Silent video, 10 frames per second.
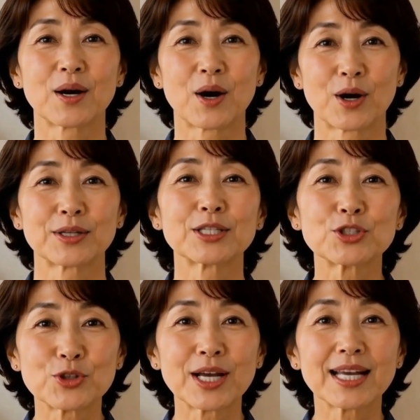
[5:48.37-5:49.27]
On the
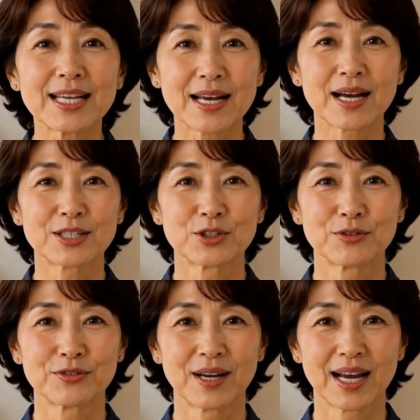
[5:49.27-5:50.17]
tray, under
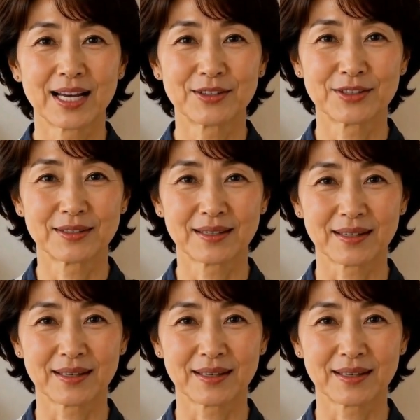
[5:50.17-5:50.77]
5.